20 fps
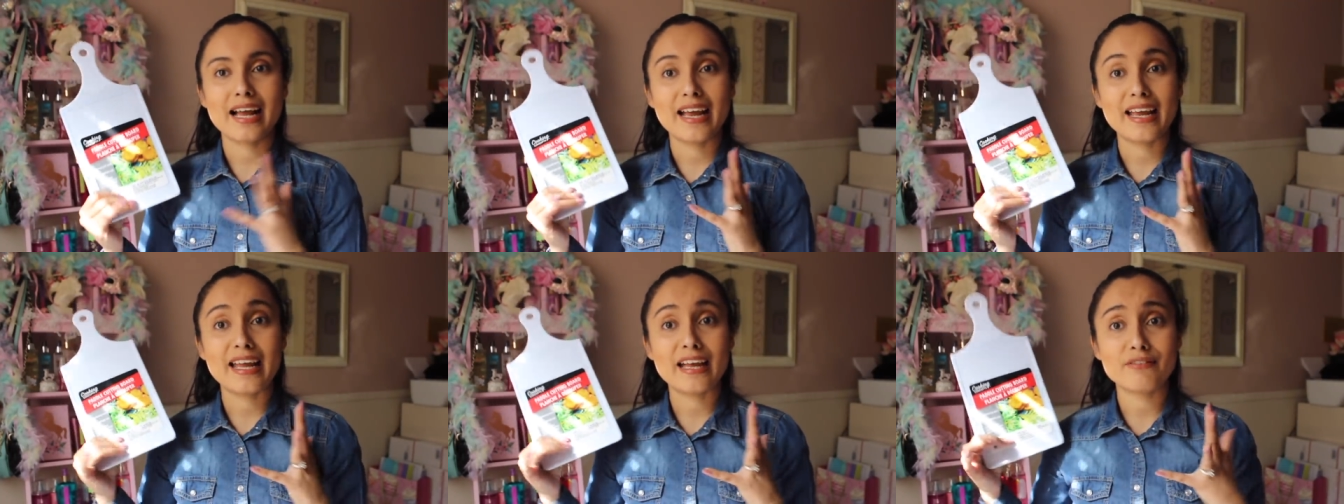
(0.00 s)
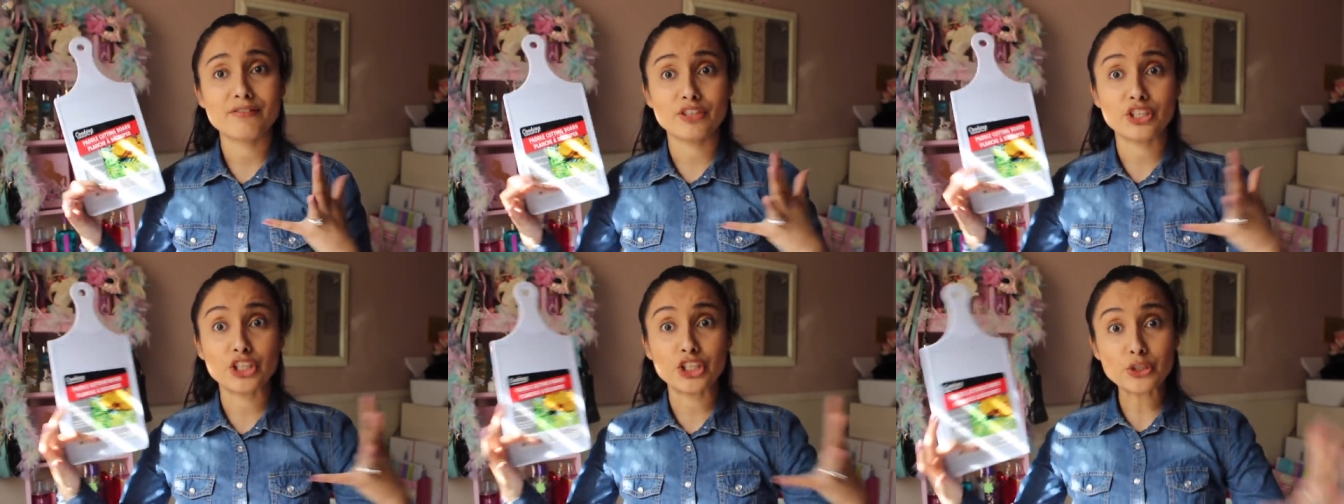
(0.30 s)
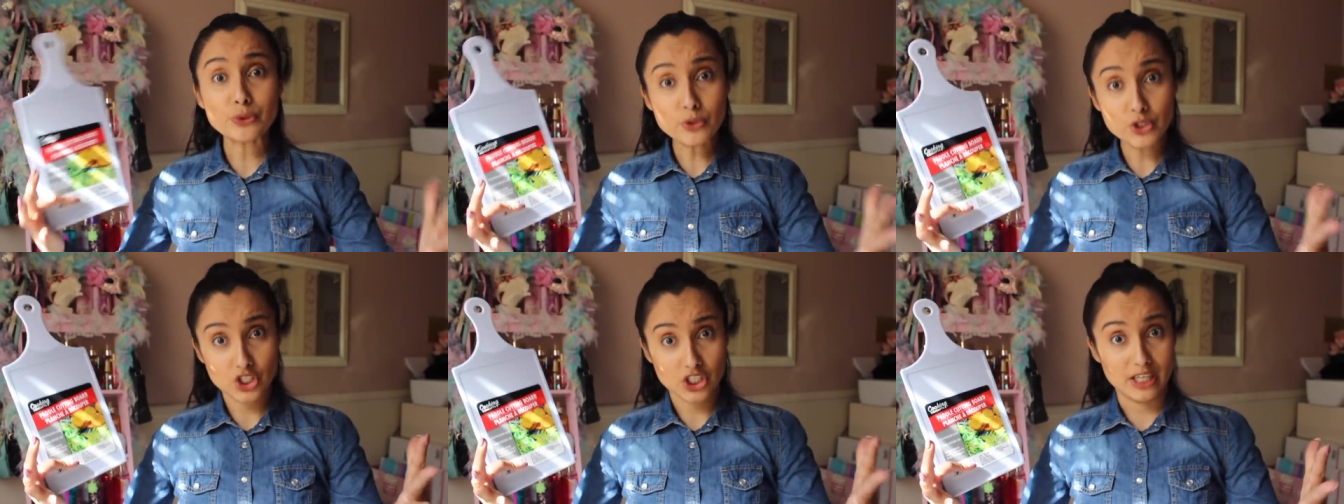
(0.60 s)
I have a
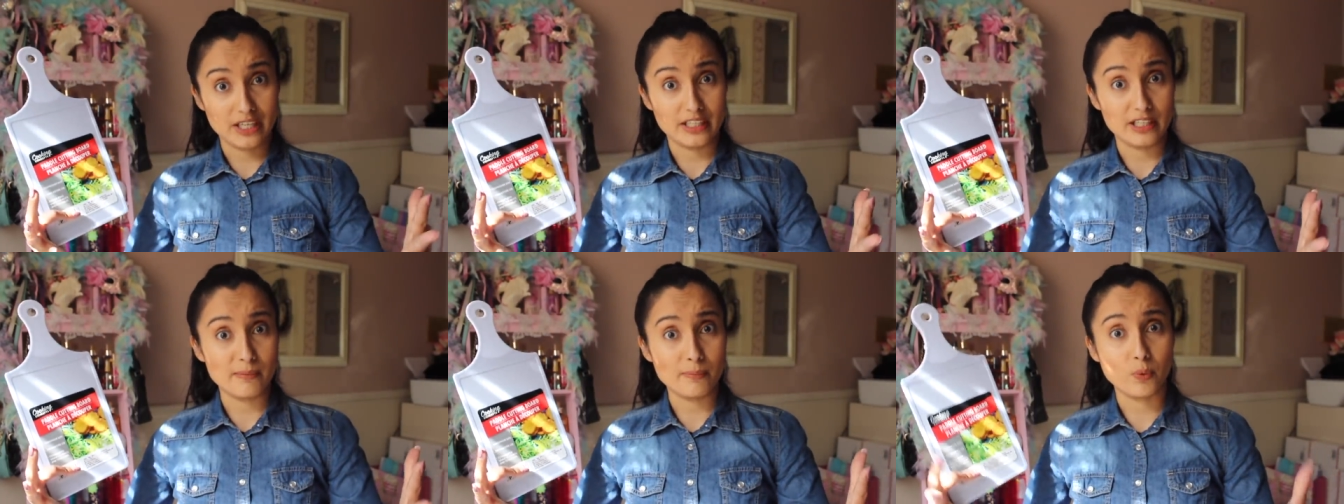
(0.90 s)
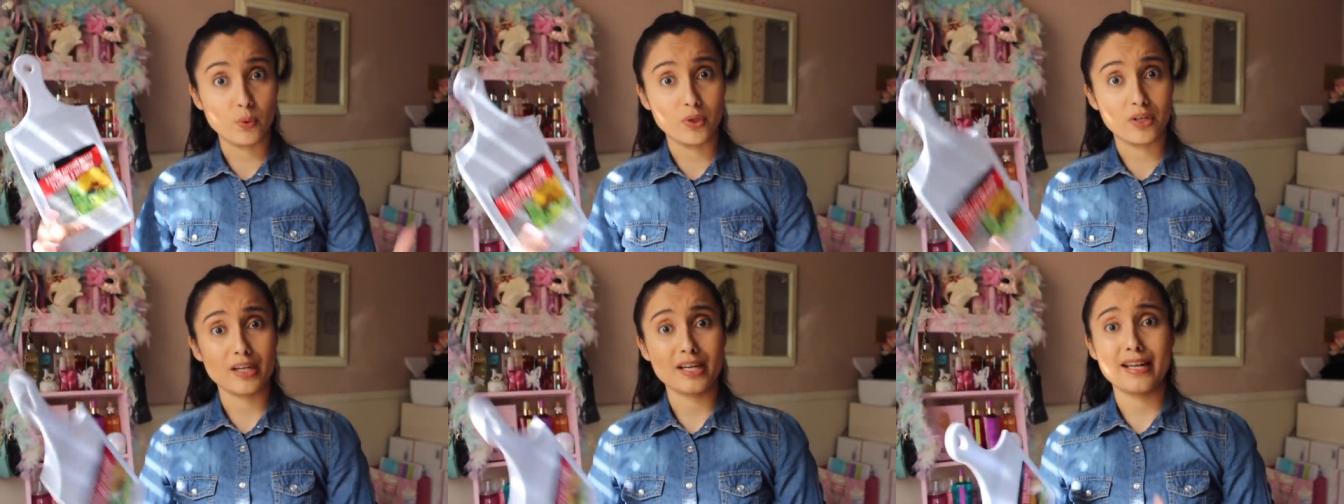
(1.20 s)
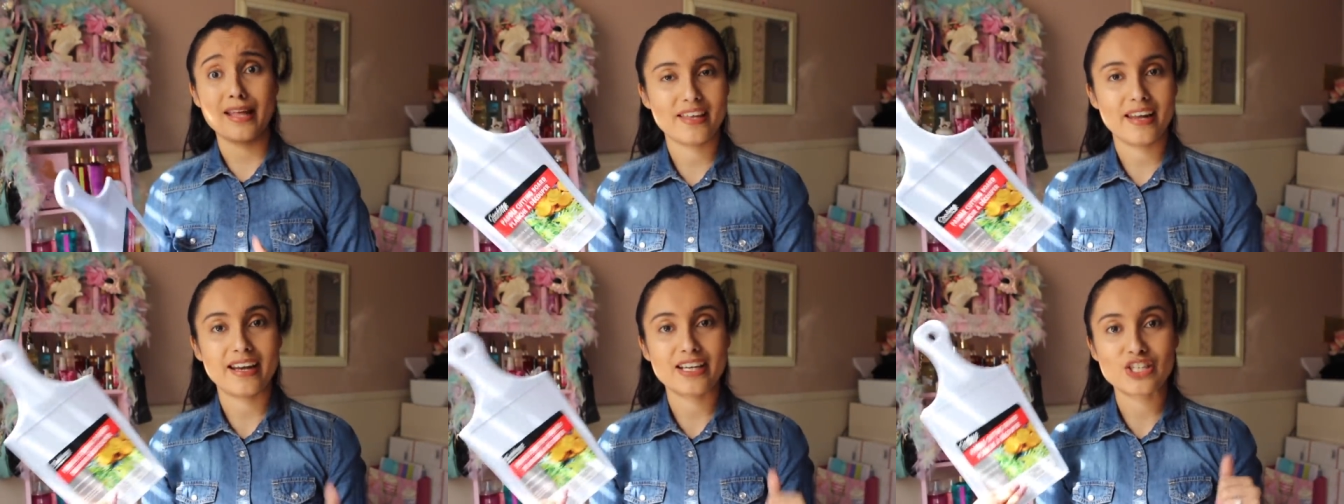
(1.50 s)
huge cutting
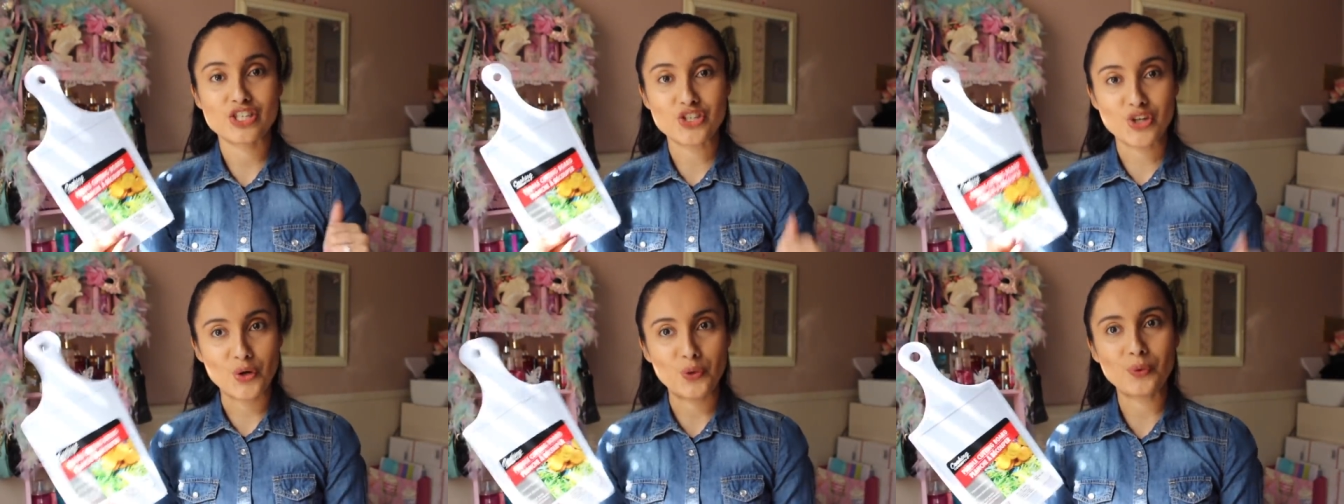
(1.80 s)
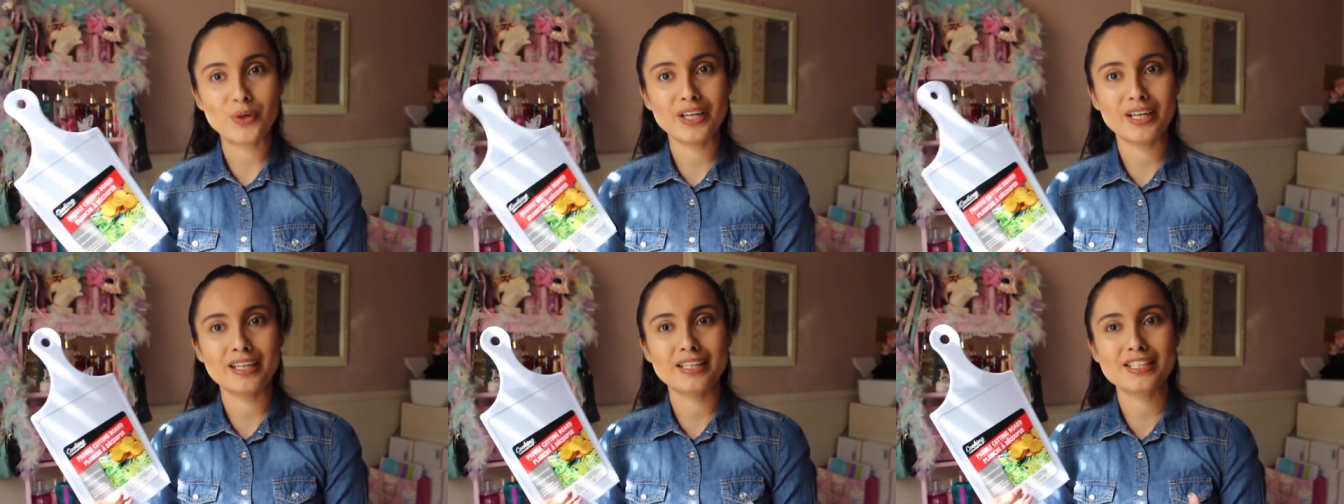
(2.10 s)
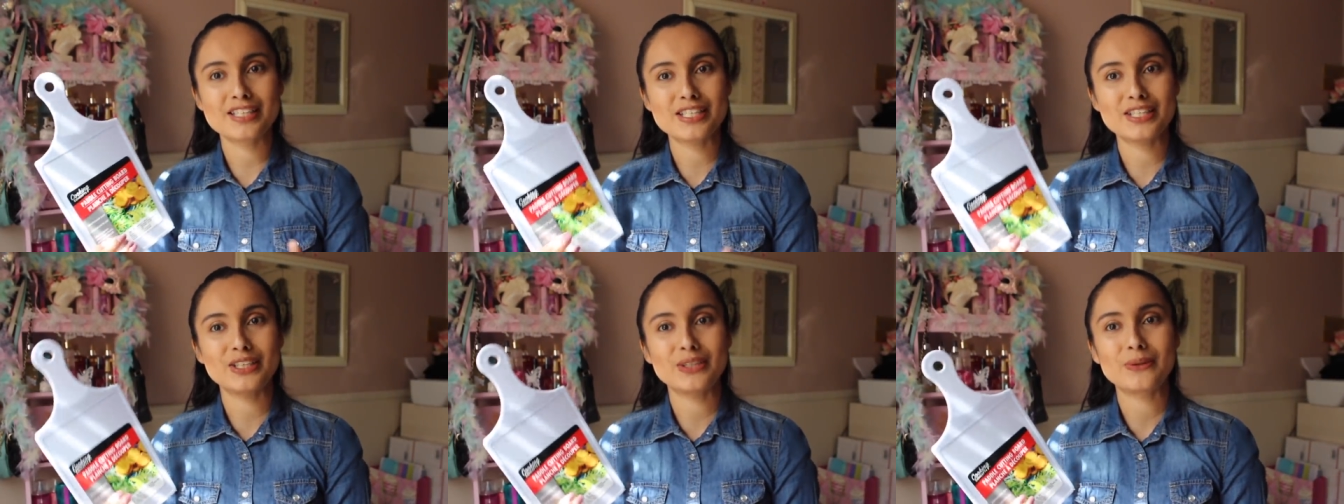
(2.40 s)
board that I don't
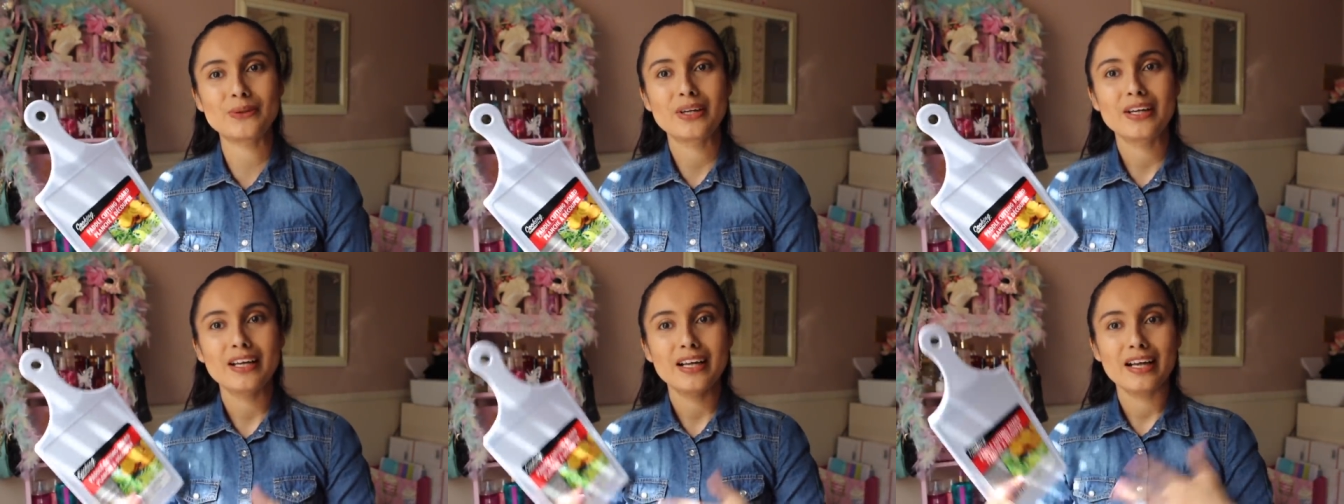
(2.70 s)
want to,